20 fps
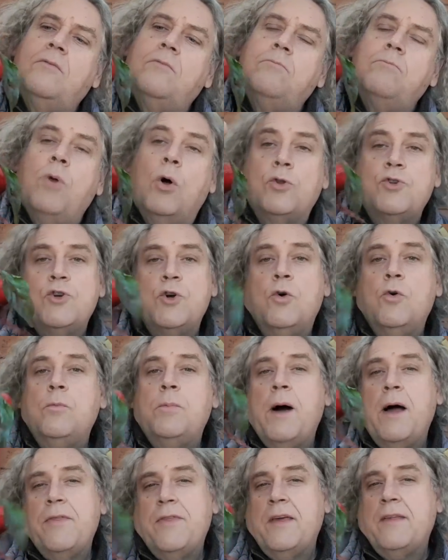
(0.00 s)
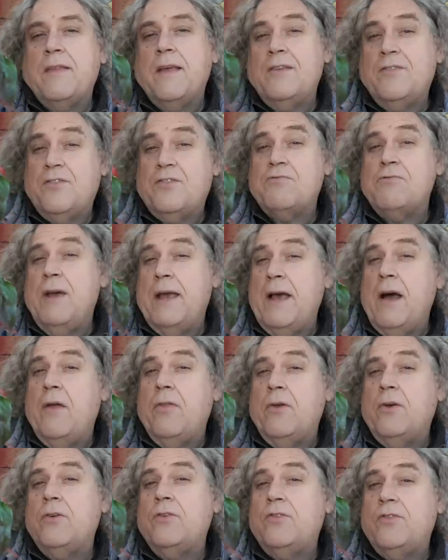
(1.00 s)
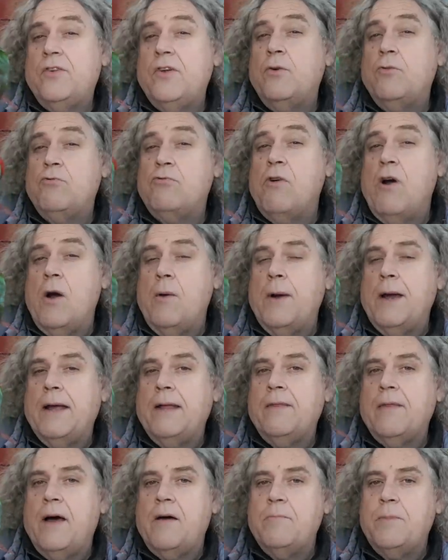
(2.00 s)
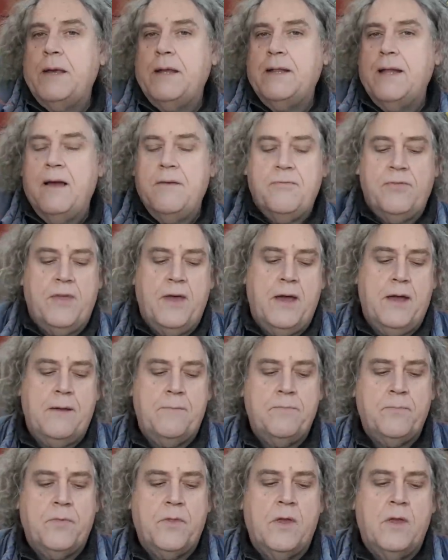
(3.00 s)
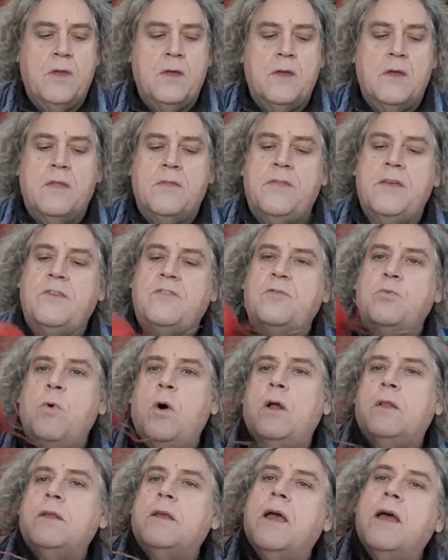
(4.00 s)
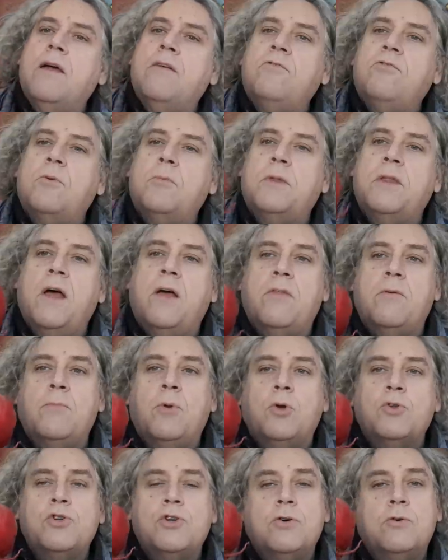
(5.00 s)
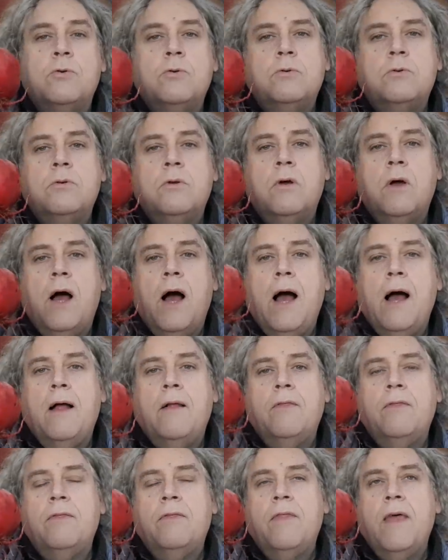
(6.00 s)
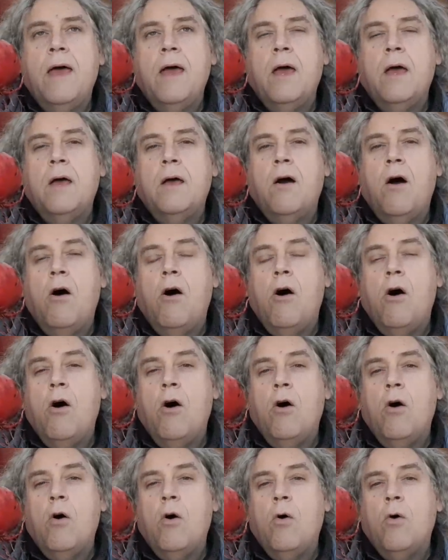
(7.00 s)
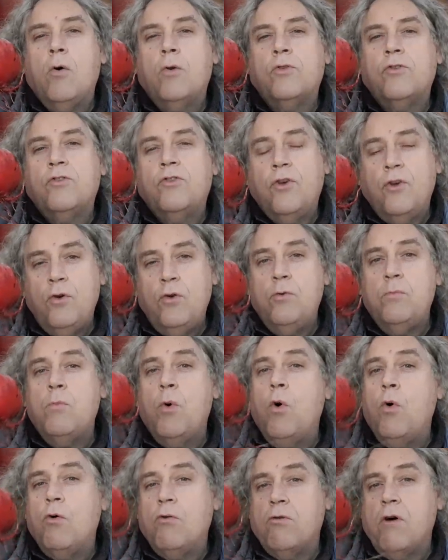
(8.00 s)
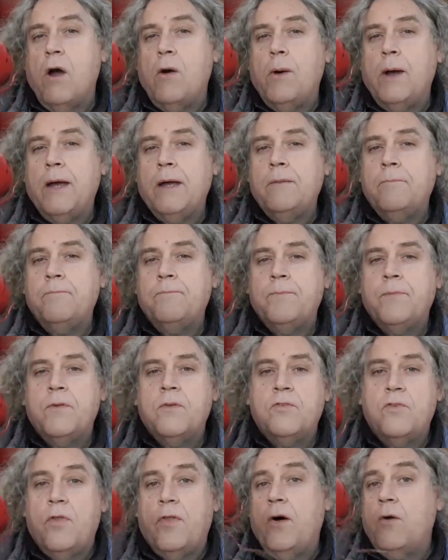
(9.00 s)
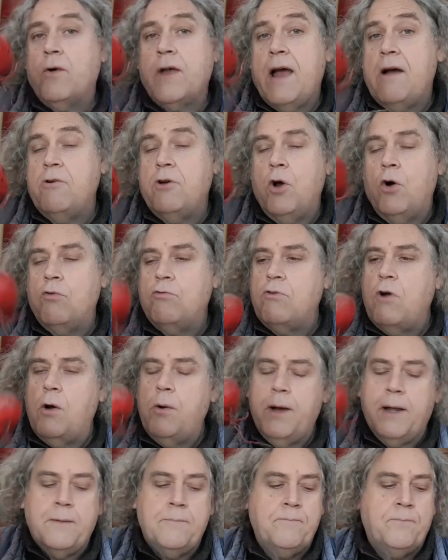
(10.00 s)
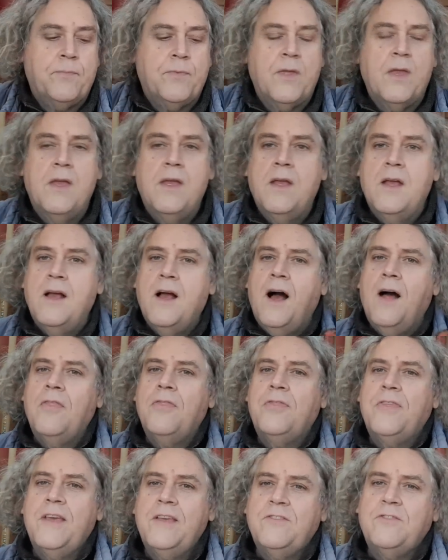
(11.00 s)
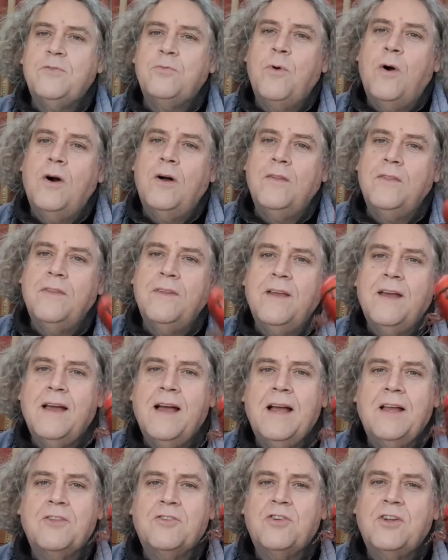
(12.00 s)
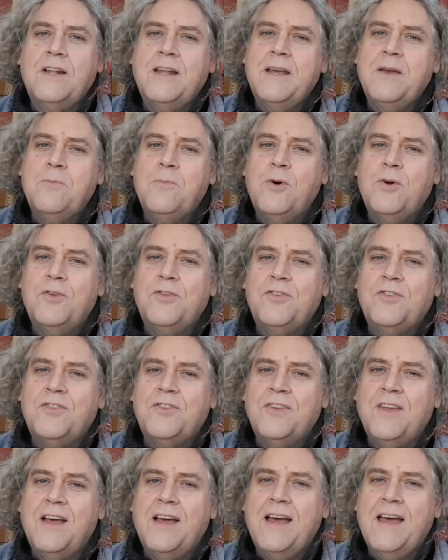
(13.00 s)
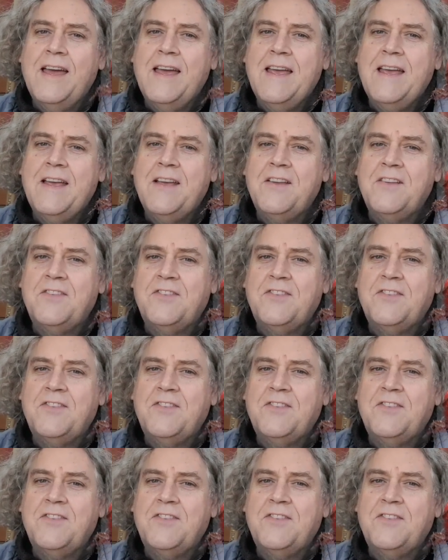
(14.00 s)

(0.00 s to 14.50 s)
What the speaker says: module, but I think there's three others still growing that have been left there. This one came from another module, and there are two more growing, so they'll carry on growing. And this one actually was a